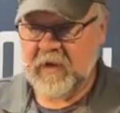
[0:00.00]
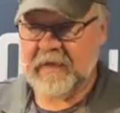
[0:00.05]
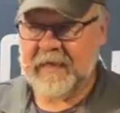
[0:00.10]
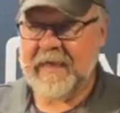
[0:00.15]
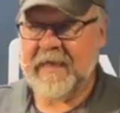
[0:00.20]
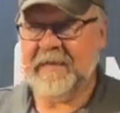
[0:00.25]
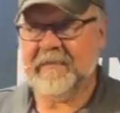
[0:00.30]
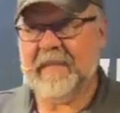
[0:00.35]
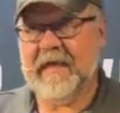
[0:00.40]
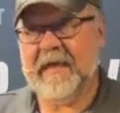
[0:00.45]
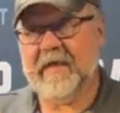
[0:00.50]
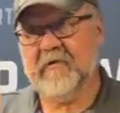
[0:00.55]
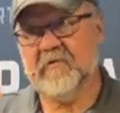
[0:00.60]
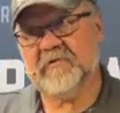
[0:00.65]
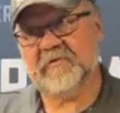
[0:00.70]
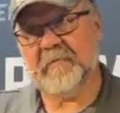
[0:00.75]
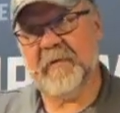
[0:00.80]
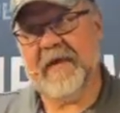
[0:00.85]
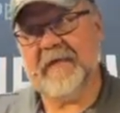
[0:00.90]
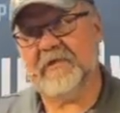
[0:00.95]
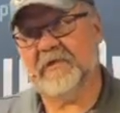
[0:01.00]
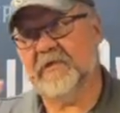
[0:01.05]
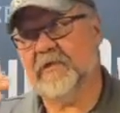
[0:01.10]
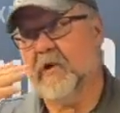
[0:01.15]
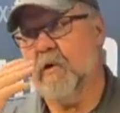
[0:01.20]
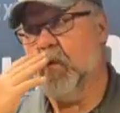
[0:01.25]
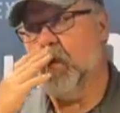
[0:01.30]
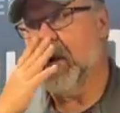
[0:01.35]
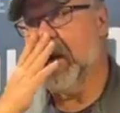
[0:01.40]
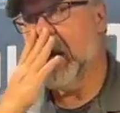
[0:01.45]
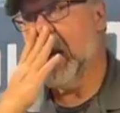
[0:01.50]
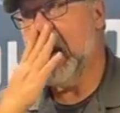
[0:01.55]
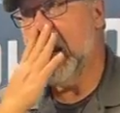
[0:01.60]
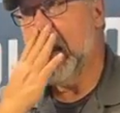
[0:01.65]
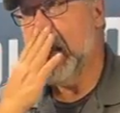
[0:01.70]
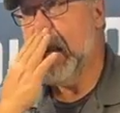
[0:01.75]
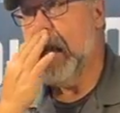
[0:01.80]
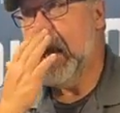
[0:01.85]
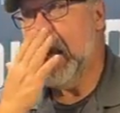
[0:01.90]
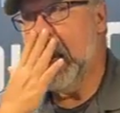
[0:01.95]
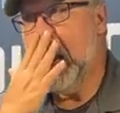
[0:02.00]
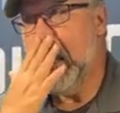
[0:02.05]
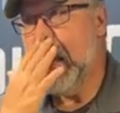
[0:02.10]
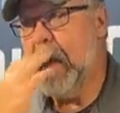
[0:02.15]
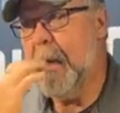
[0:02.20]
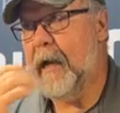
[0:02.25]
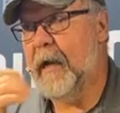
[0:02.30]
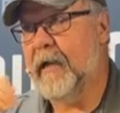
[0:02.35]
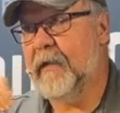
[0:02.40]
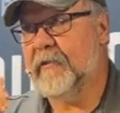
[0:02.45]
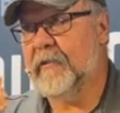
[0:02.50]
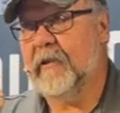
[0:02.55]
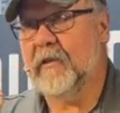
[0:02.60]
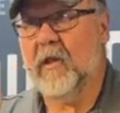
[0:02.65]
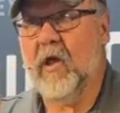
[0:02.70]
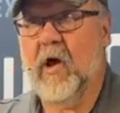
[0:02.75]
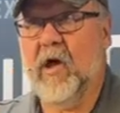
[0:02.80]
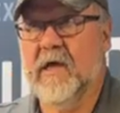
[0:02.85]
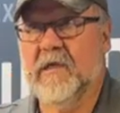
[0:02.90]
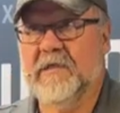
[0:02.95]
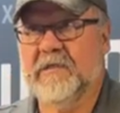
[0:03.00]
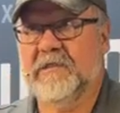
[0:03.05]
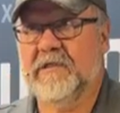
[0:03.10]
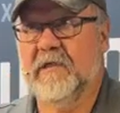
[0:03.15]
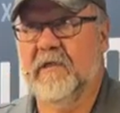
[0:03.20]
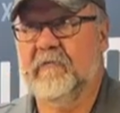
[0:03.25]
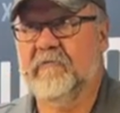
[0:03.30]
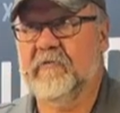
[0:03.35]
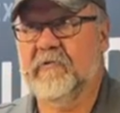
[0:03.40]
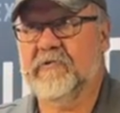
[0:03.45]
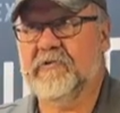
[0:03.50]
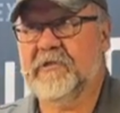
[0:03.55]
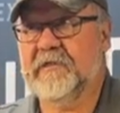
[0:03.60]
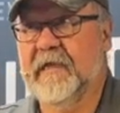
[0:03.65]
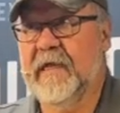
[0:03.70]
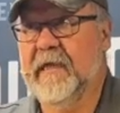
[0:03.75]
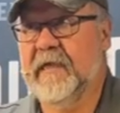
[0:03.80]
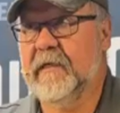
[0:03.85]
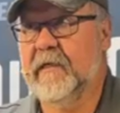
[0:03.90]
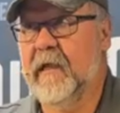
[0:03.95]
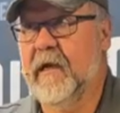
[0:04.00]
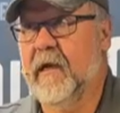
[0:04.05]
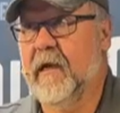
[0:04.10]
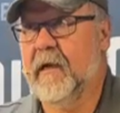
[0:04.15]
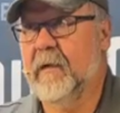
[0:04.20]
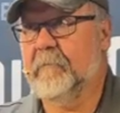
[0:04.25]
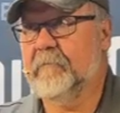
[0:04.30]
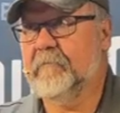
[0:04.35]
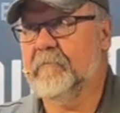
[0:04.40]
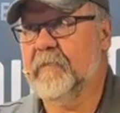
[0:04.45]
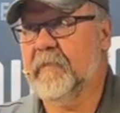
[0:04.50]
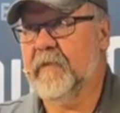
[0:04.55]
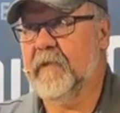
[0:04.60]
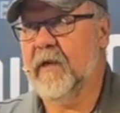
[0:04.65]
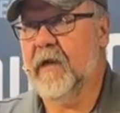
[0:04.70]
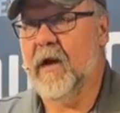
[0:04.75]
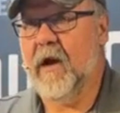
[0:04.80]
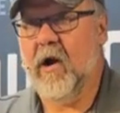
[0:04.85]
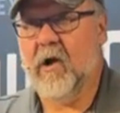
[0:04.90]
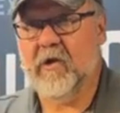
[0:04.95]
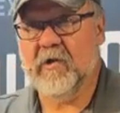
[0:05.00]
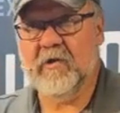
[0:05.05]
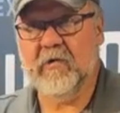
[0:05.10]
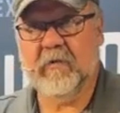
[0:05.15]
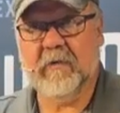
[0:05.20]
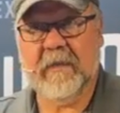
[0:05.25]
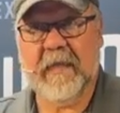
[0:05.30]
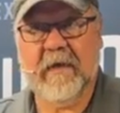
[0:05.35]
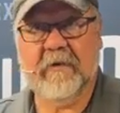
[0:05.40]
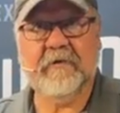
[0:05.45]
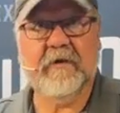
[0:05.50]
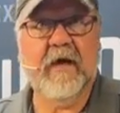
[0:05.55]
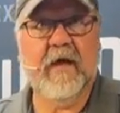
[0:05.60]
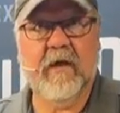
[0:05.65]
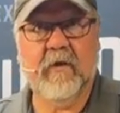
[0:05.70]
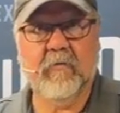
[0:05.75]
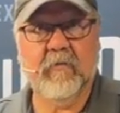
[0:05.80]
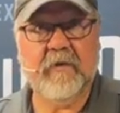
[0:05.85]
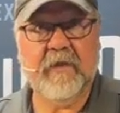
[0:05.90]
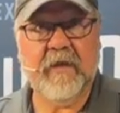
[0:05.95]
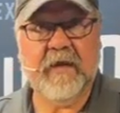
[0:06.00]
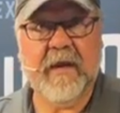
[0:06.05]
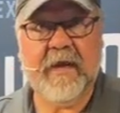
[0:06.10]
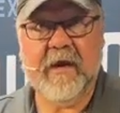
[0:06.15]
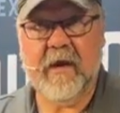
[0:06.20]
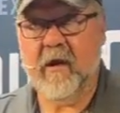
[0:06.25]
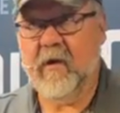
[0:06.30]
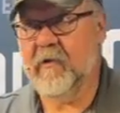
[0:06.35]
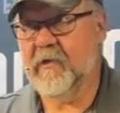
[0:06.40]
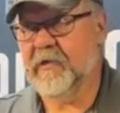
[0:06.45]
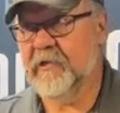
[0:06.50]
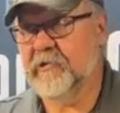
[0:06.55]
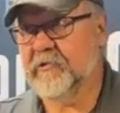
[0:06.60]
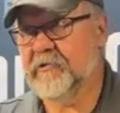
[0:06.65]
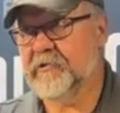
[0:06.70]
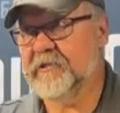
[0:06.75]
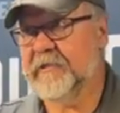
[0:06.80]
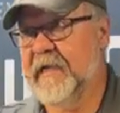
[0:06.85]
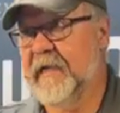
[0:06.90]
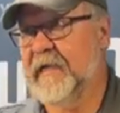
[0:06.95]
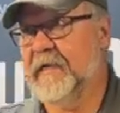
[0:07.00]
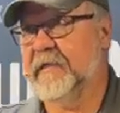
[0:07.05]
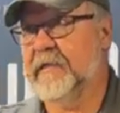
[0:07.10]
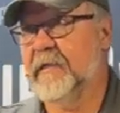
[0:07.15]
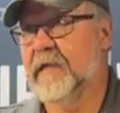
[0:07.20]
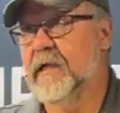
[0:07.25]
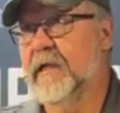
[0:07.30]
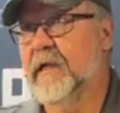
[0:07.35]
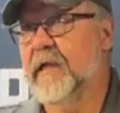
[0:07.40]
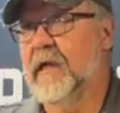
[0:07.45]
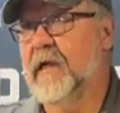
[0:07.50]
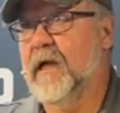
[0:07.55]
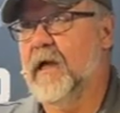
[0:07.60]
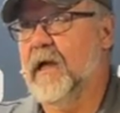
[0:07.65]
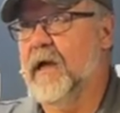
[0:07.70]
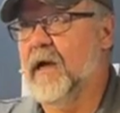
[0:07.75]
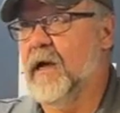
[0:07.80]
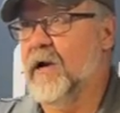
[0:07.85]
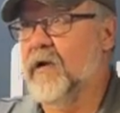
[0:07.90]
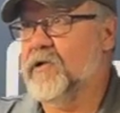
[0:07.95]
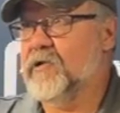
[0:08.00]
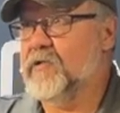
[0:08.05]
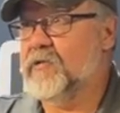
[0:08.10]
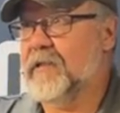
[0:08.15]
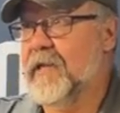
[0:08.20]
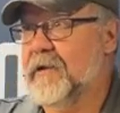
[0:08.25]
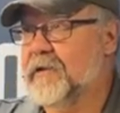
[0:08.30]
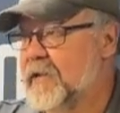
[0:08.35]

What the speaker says: Again, that goes back to knowing the laws of your state. Are you allowed to hunt with an AR in your state? Are you